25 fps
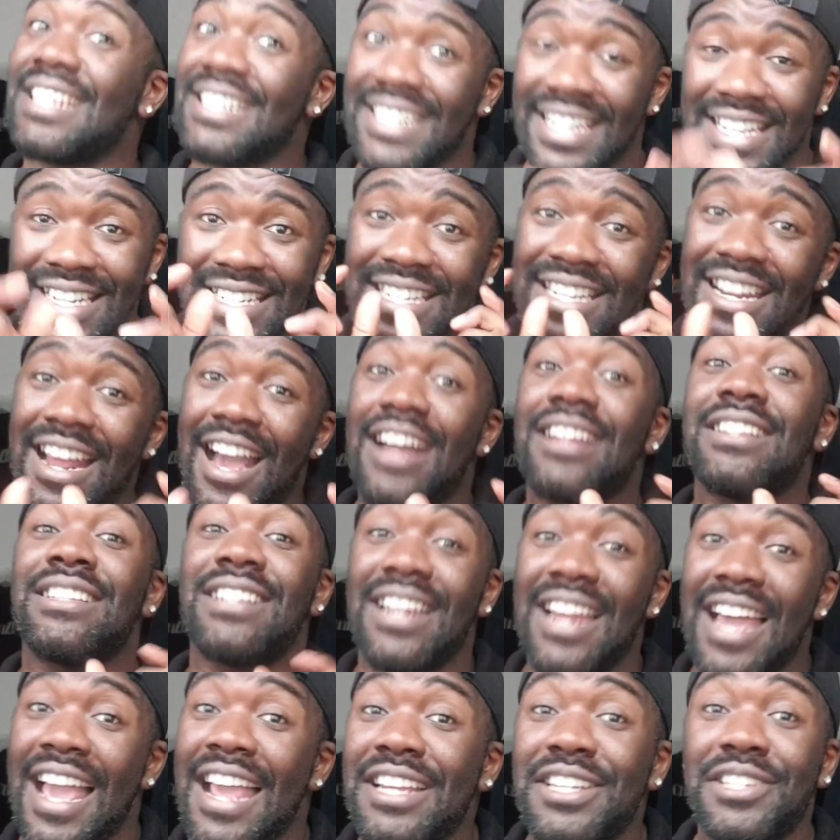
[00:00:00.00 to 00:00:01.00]
there's an
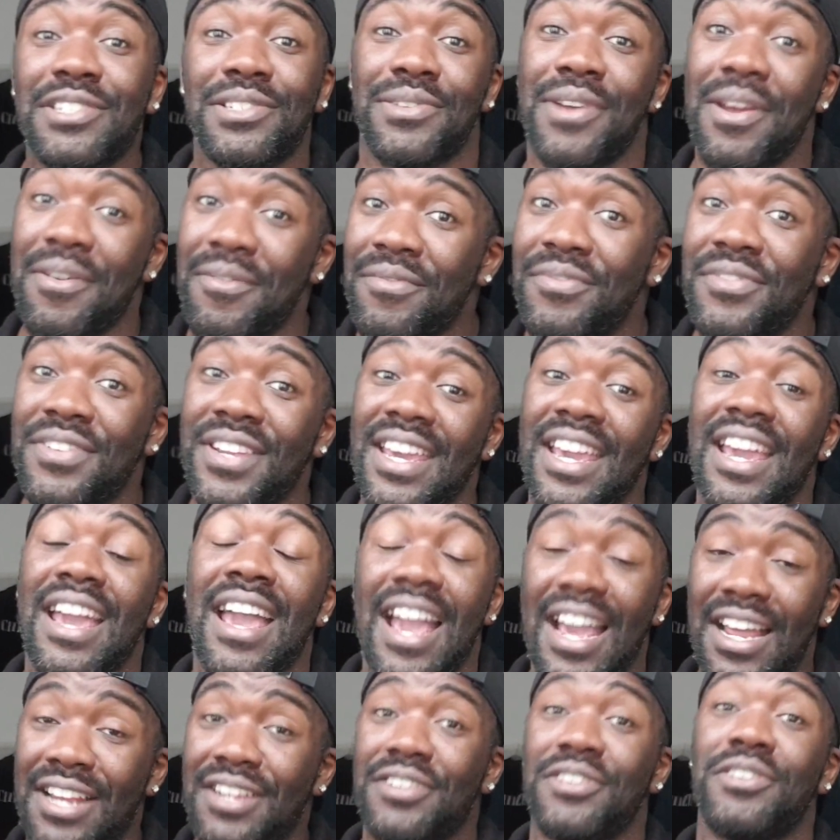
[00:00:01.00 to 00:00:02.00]
underlying strength
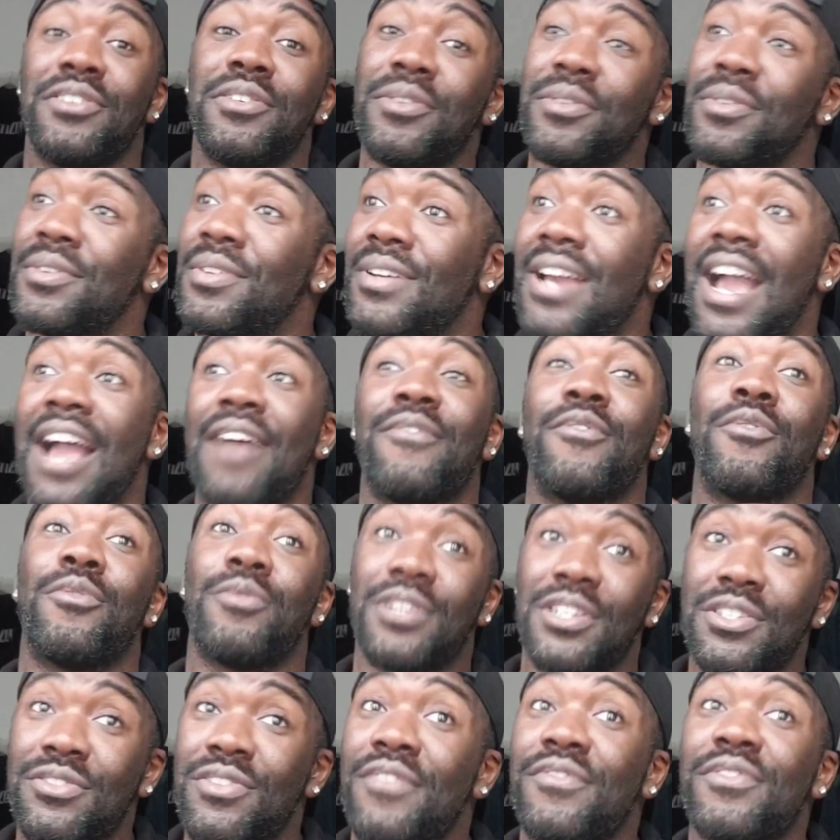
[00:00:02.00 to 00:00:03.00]
there, and you have
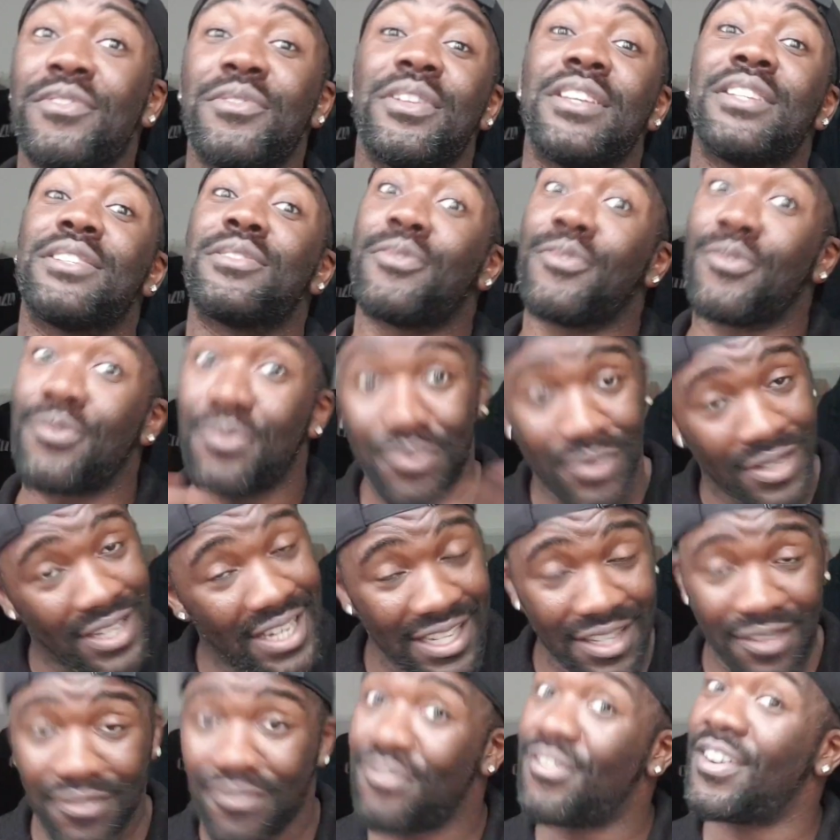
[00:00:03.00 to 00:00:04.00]
all the strength you need to
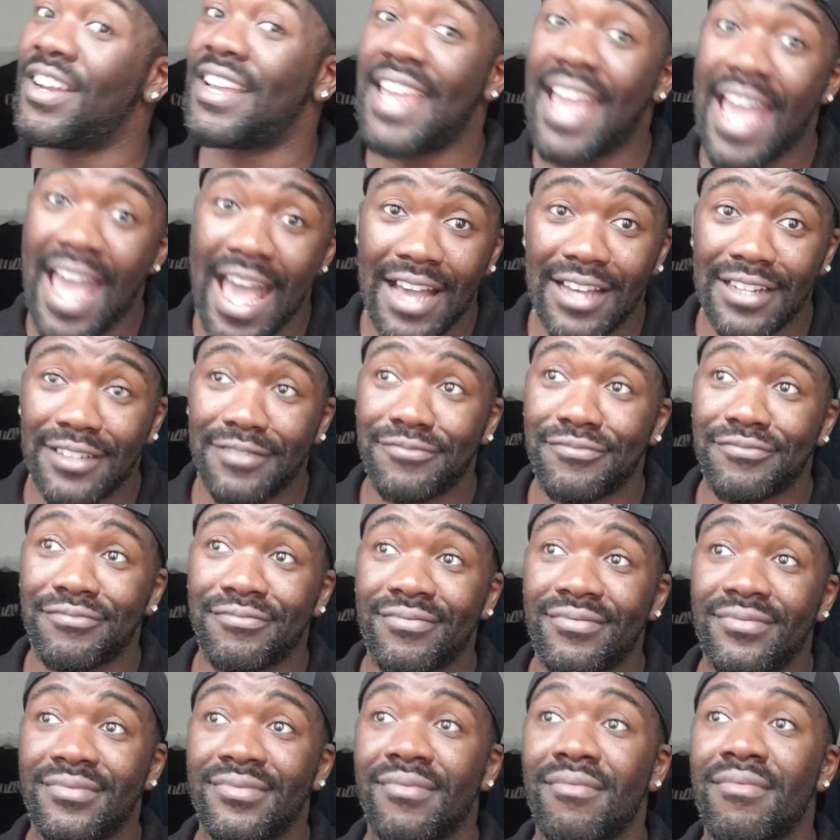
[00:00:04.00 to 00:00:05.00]
get the fuck out.
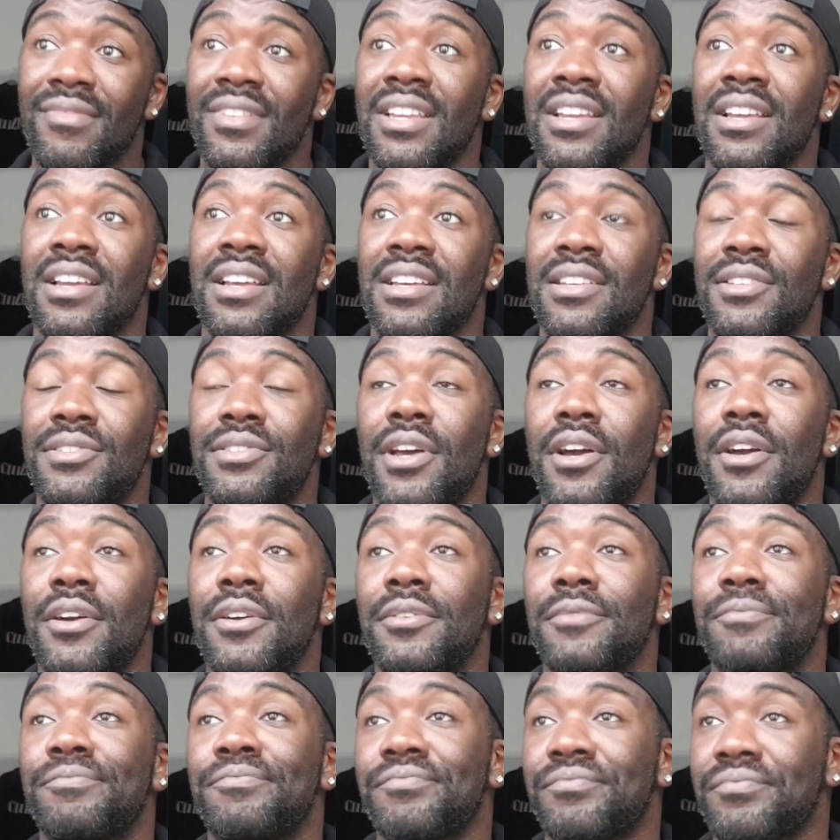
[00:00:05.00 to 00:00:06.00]

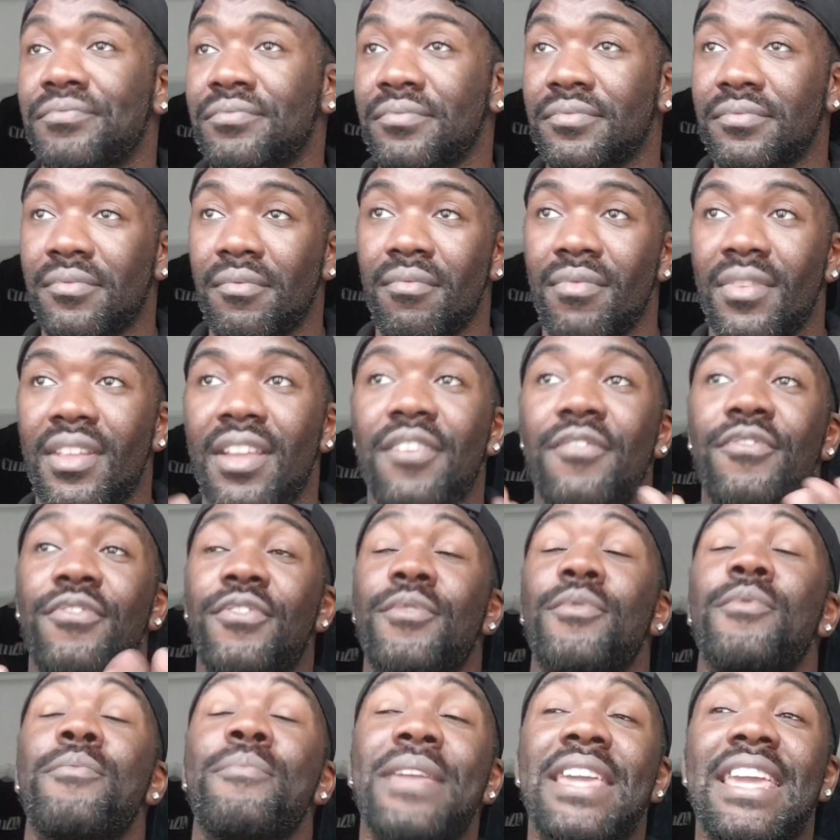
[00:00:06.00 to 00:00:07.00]
So
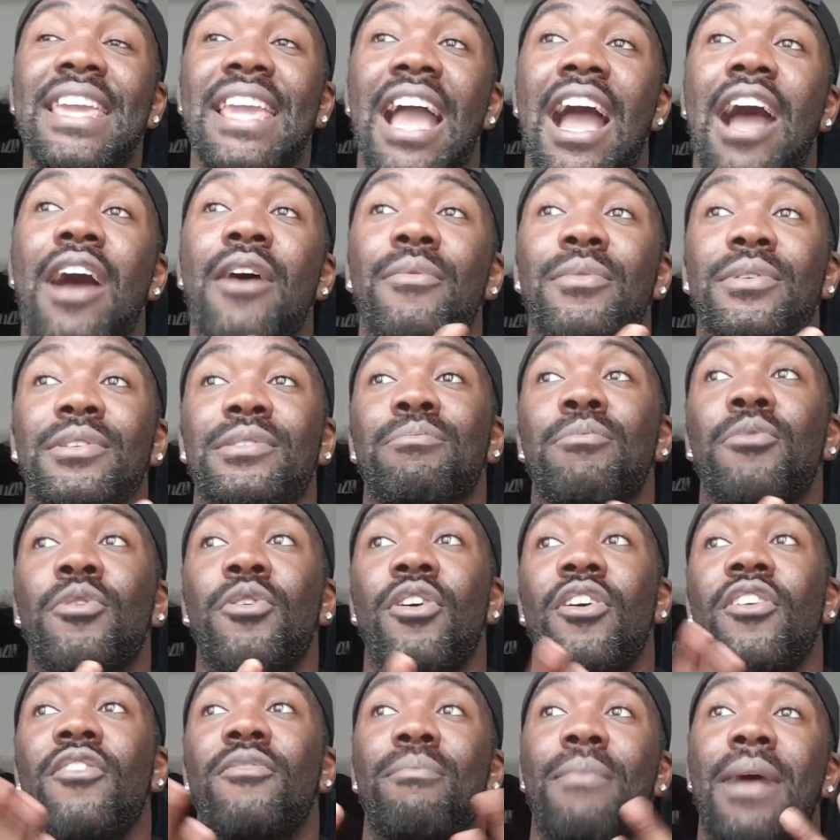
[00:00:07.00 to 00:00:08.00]
for me, I was
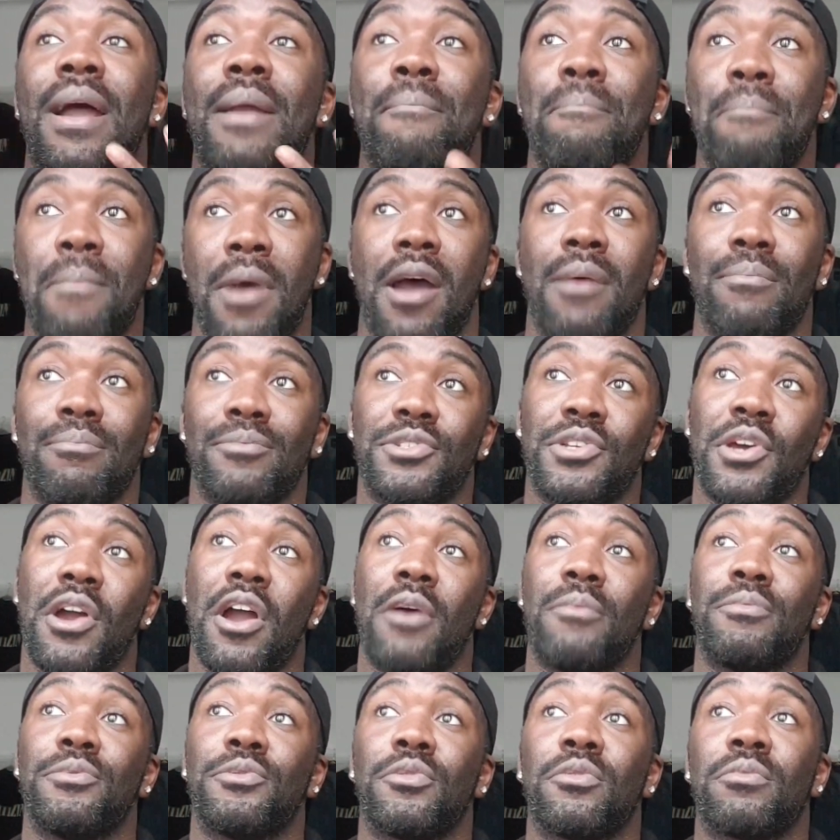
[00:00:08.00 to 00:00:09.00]
more of my mum. So
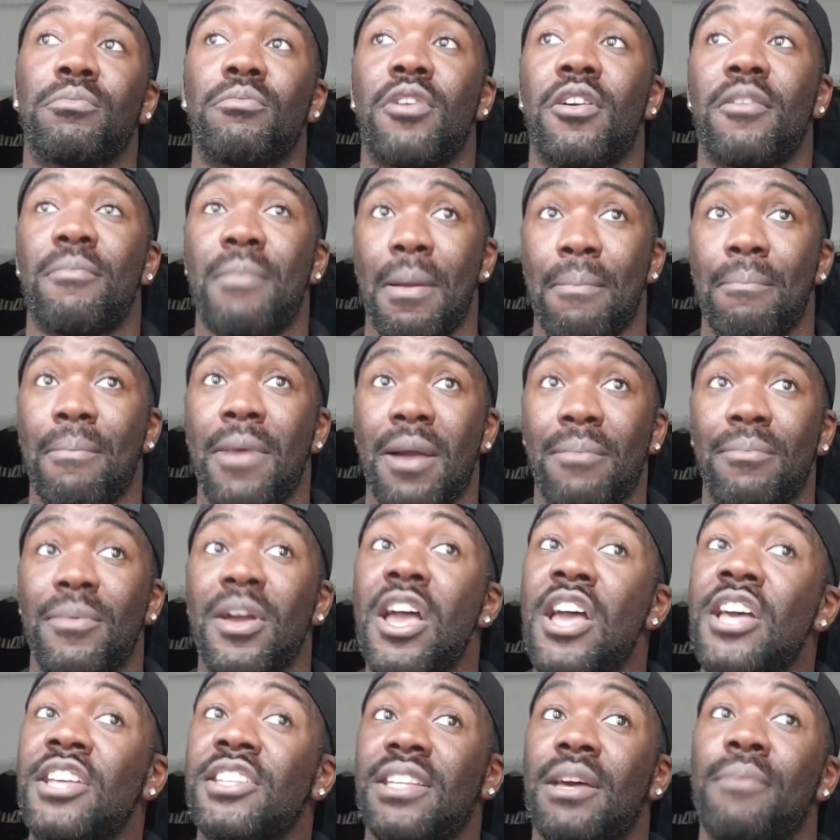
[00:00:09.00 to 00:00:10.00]
I absorbed more of my mum.
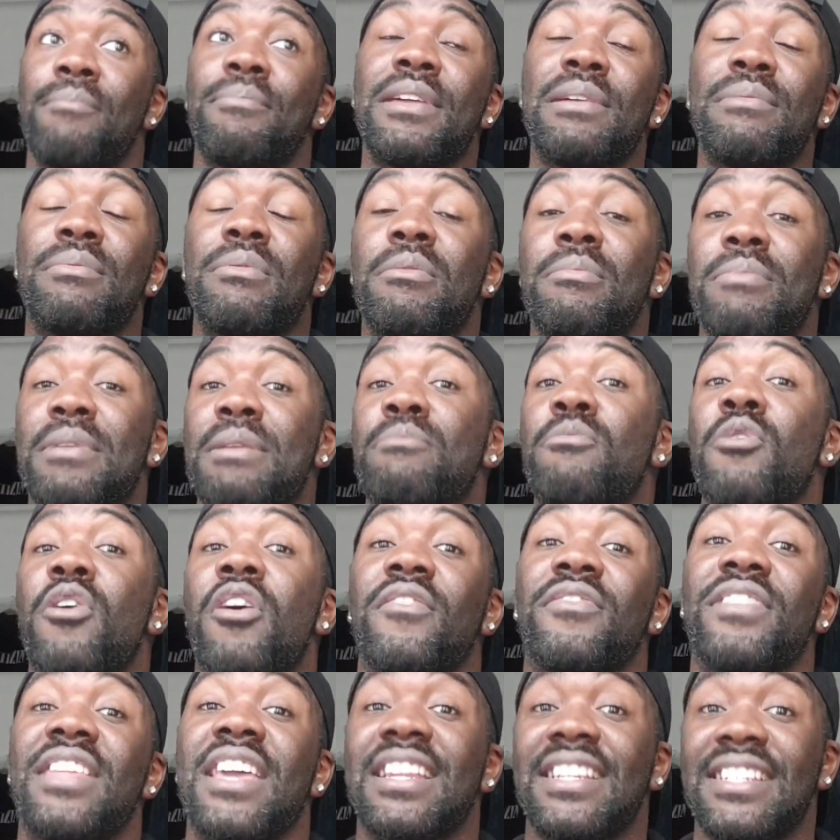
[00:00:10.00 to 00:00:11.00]
Some people would be
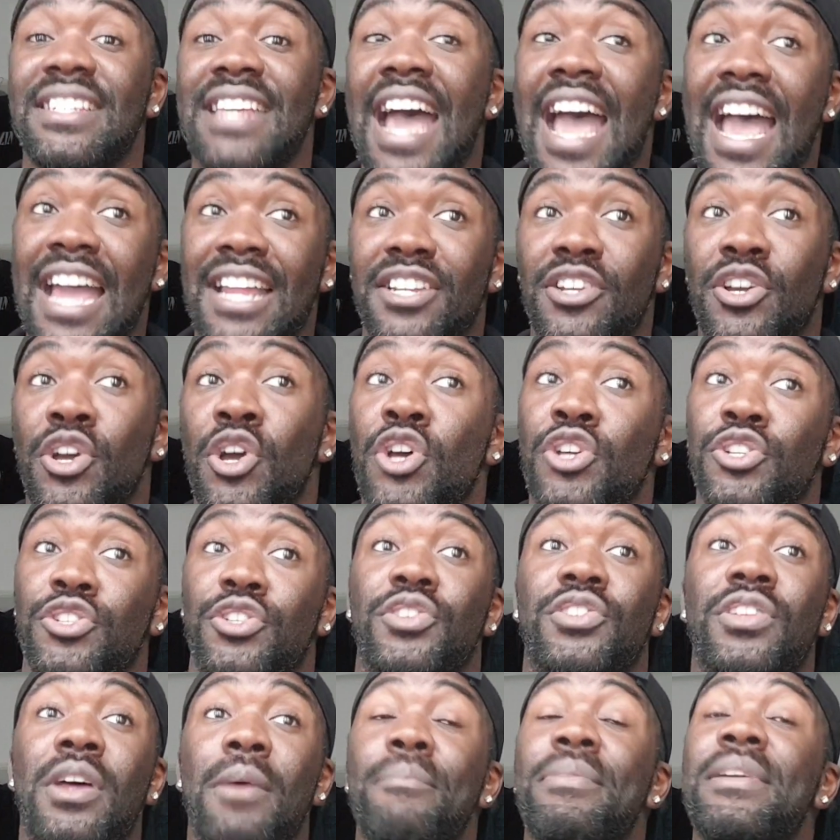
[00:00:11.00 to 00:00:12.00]
more of their dad.
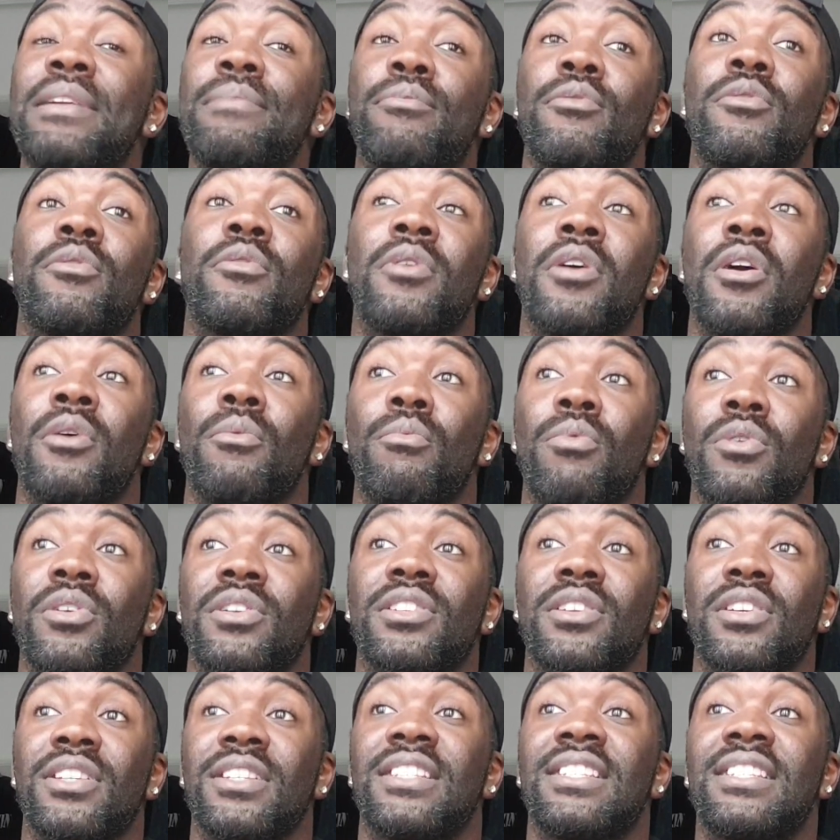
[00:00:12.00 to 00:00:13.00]
So some people
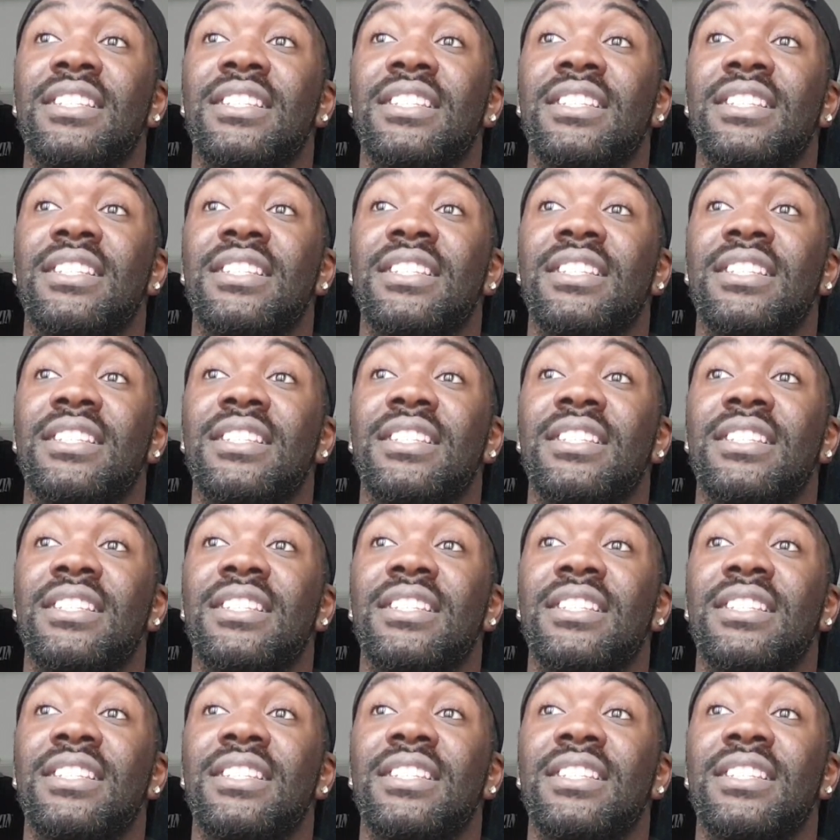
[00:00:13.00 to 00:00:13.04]
would...